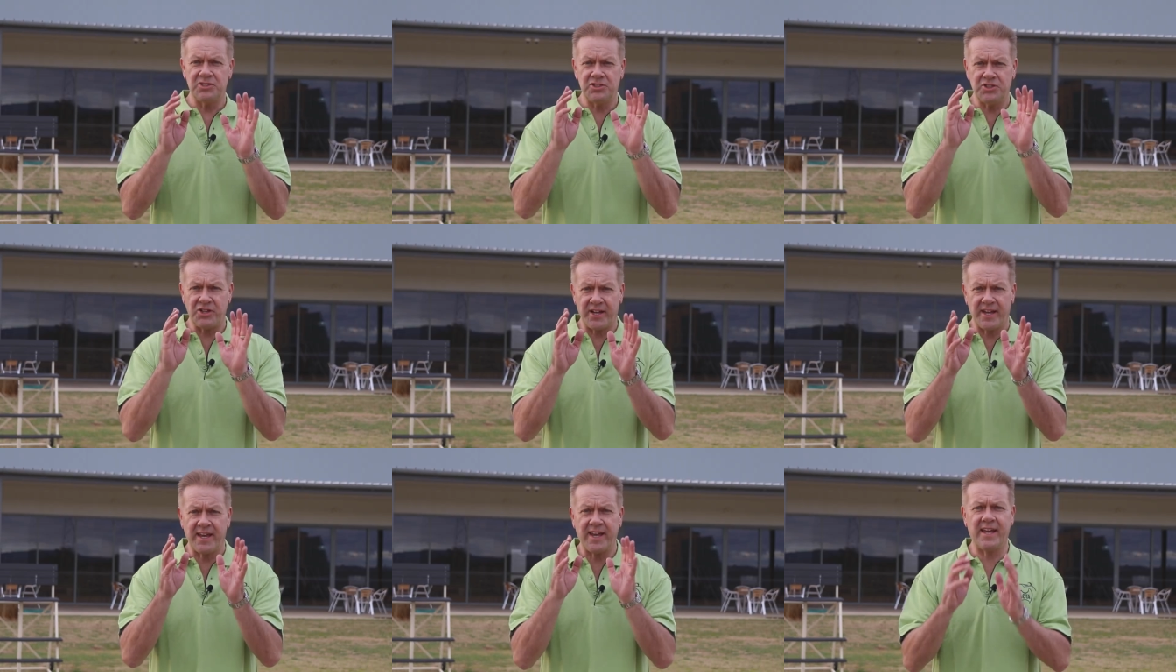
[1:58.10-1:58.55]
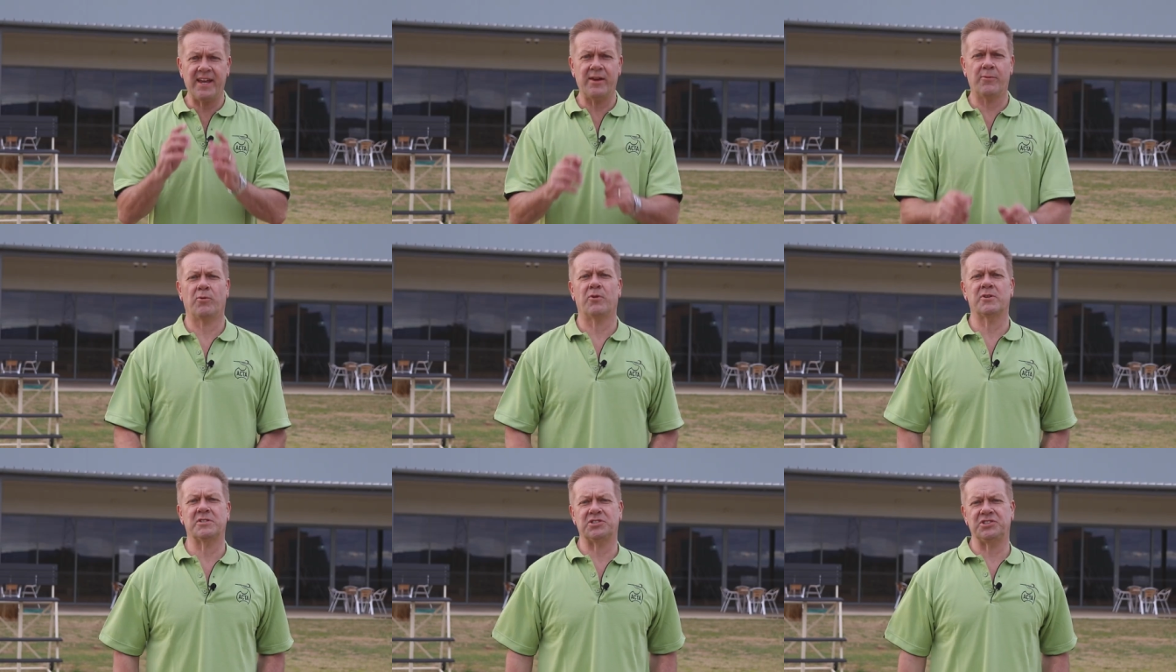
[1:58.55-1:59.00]
Did you
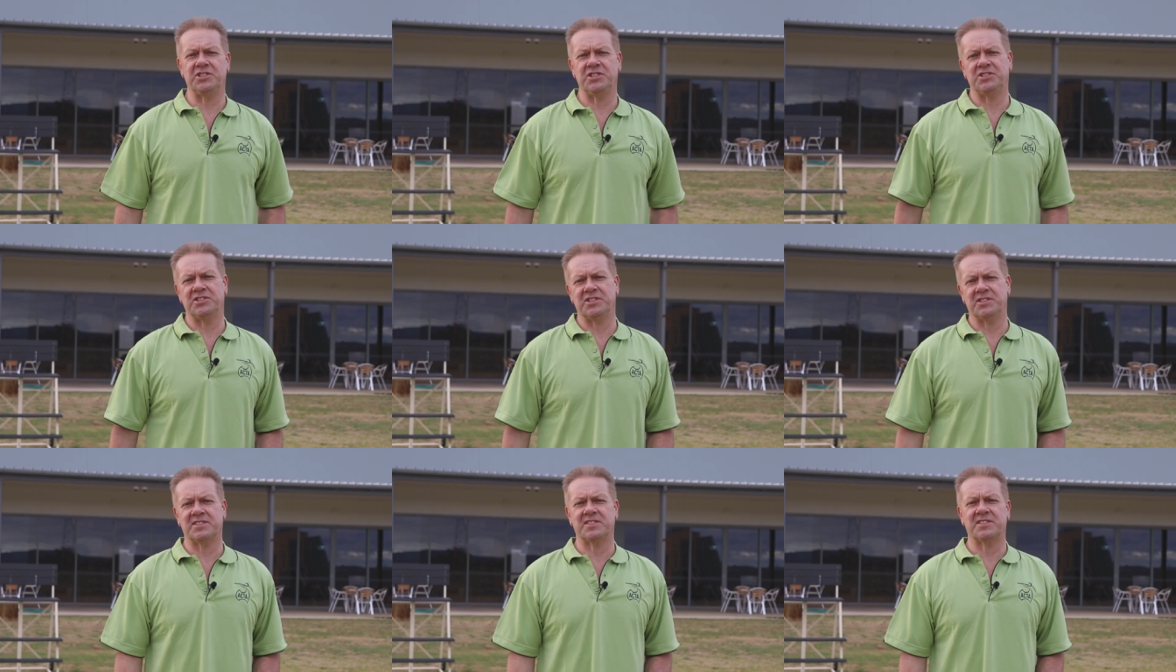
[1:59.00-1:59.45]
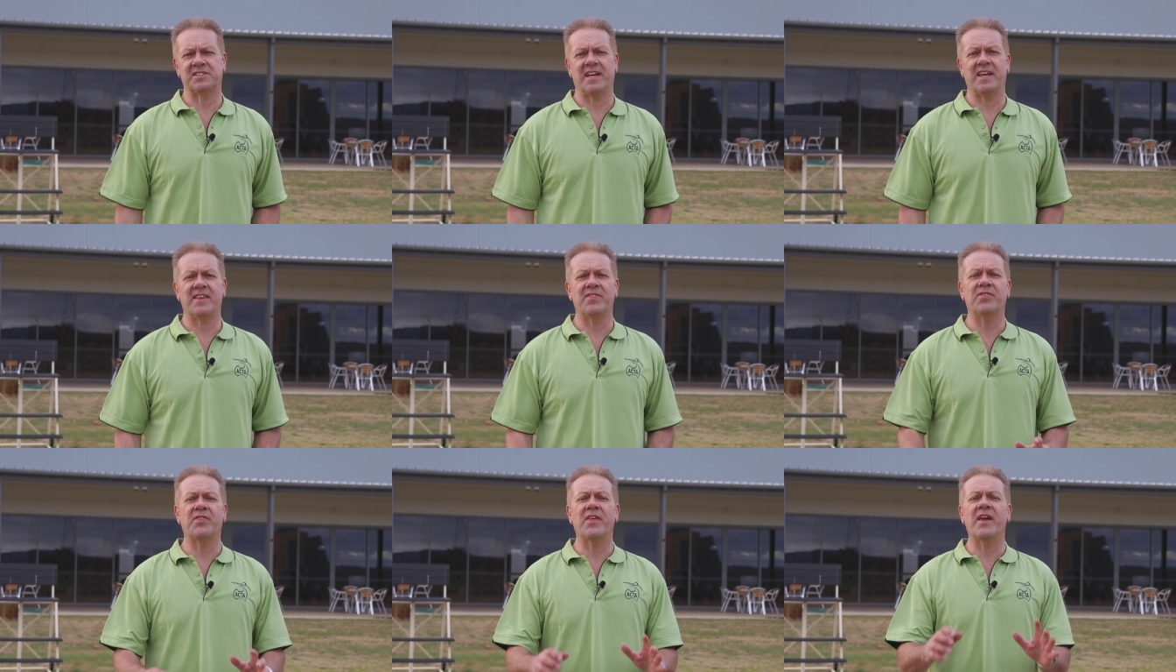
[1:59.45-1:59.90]
hear what she just
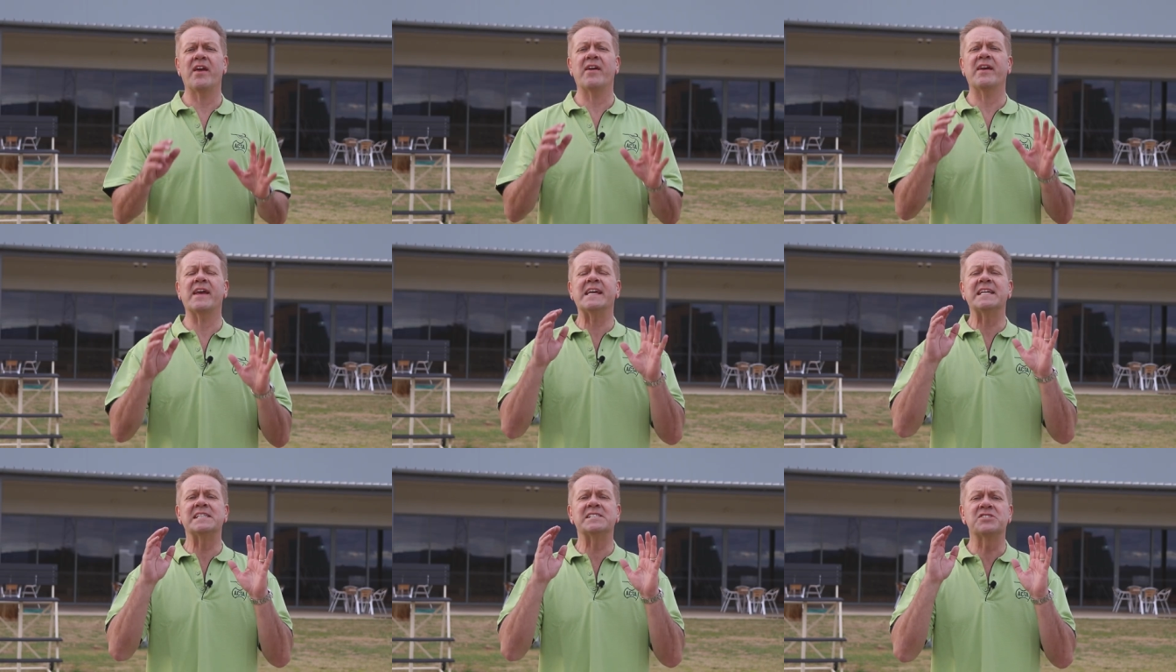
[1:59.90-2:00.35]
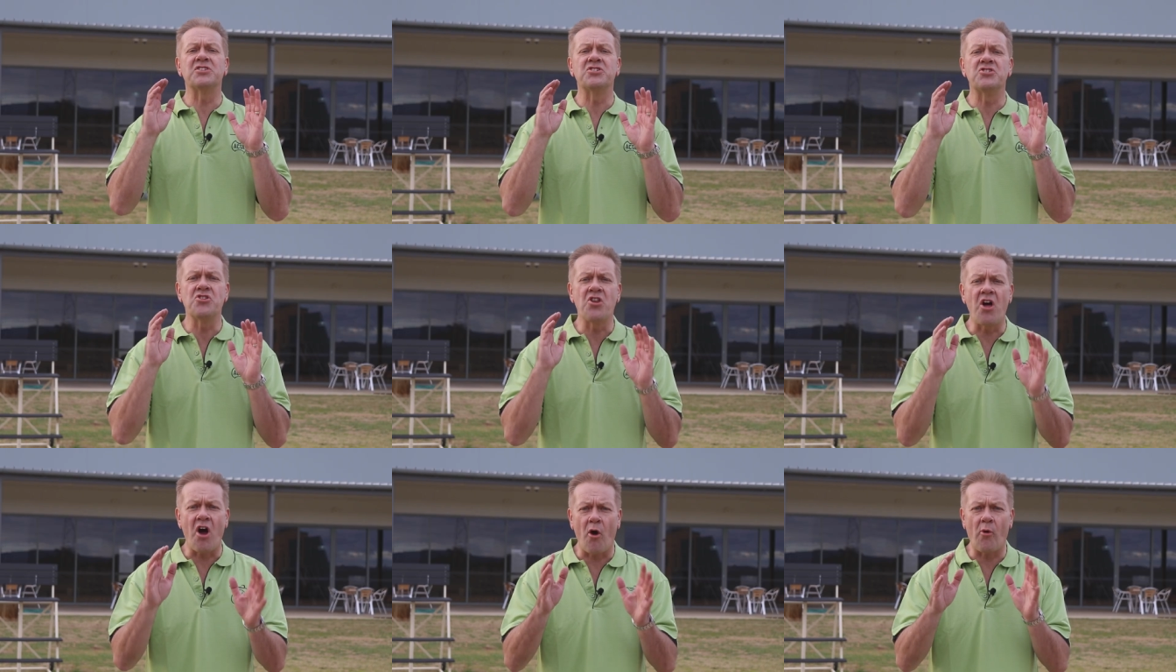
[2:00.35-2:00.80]
said? There is
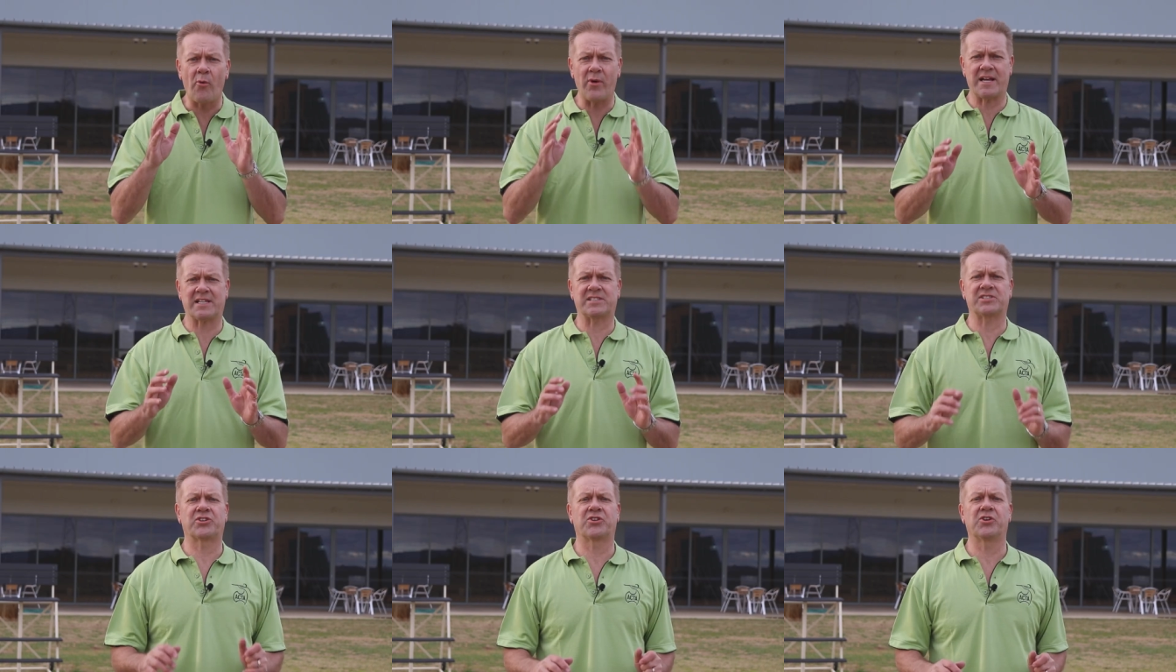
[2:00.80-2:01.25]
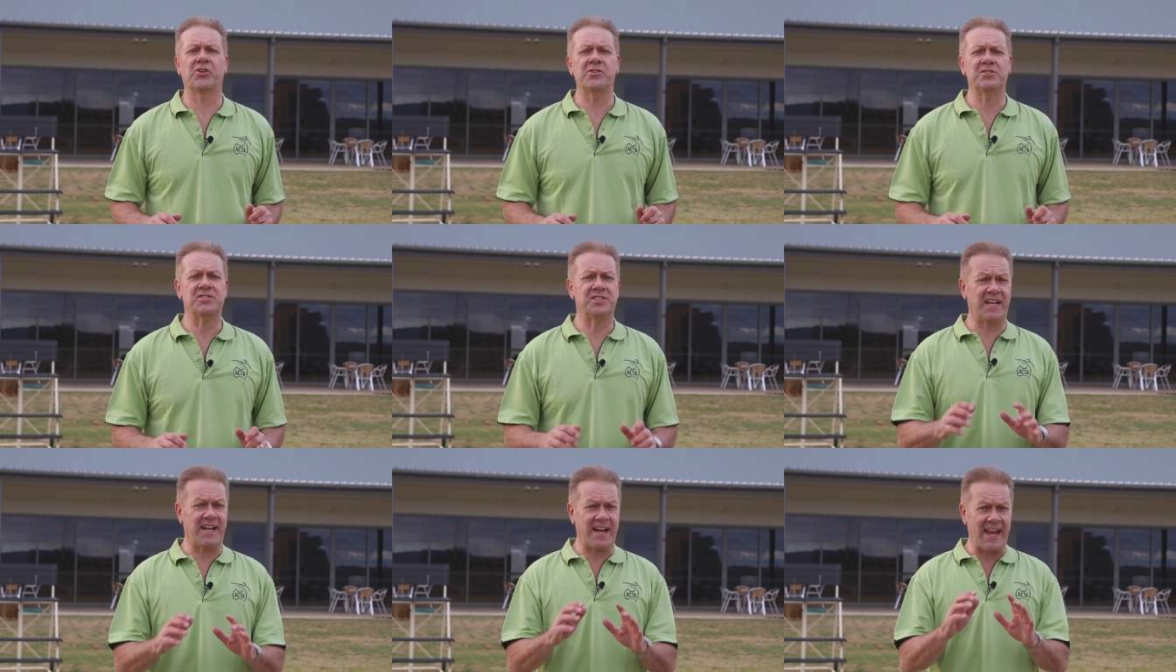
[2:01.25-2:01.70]
no
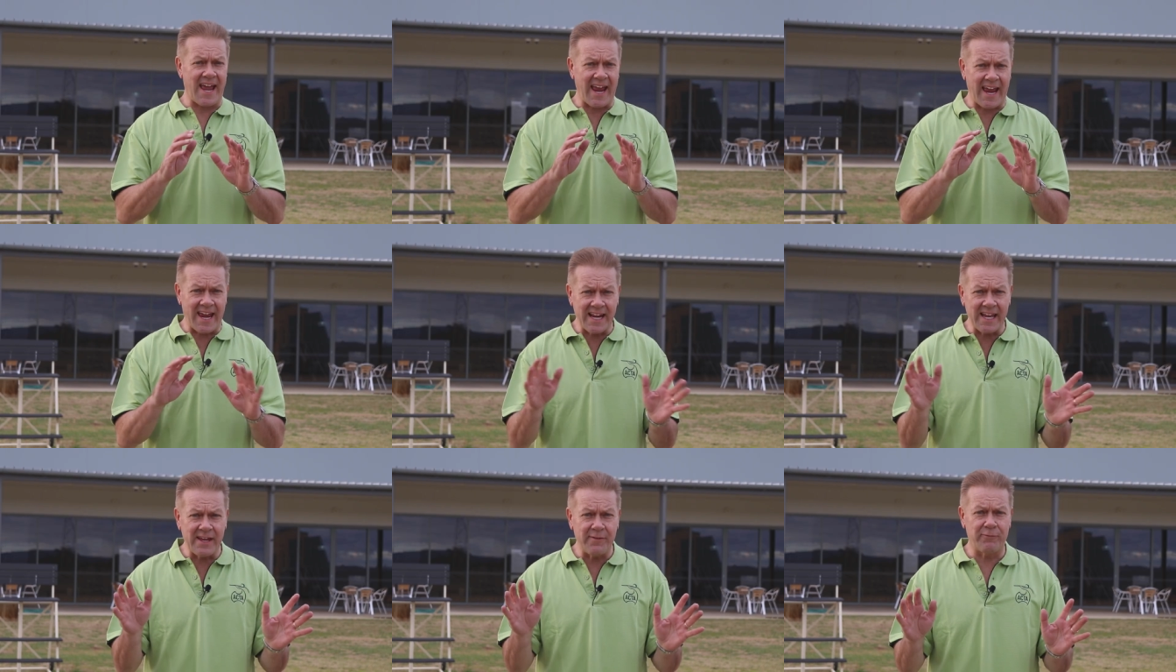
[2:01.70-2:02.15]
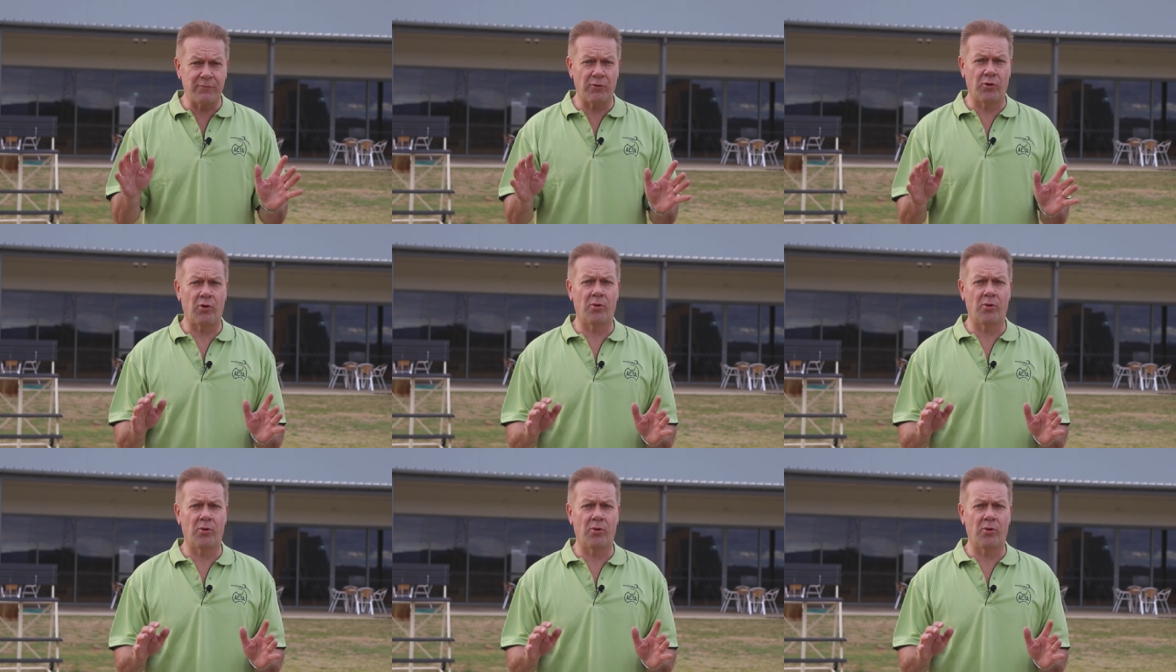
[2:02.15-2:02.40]
excuse in any